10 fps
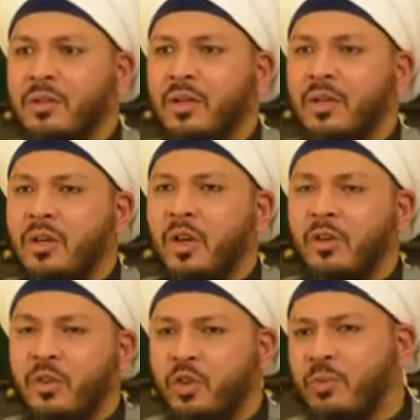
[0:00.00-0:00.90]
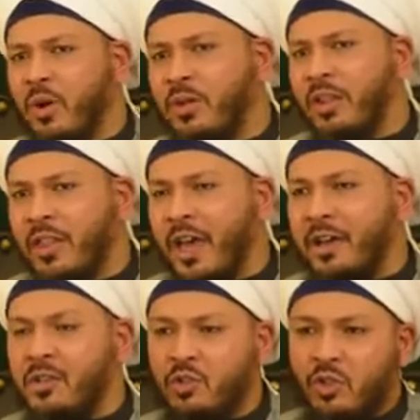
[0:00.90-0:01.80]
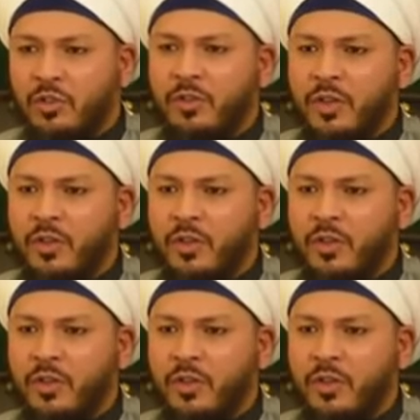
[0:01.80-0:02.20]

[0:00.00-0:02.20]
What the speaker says: If you do more than that, it's good for you.